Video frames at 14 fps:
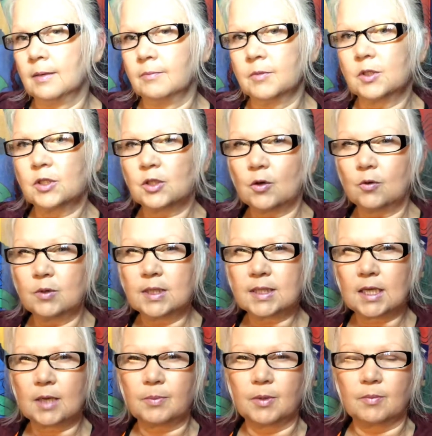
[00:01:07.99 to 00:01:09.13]
Just always
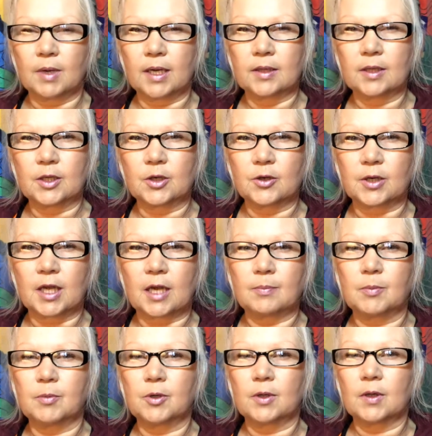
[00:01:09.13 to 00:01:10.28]
keep in mind that you're
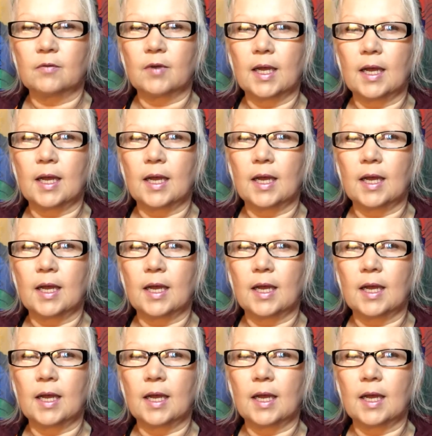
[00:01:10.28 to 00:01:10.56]
capable of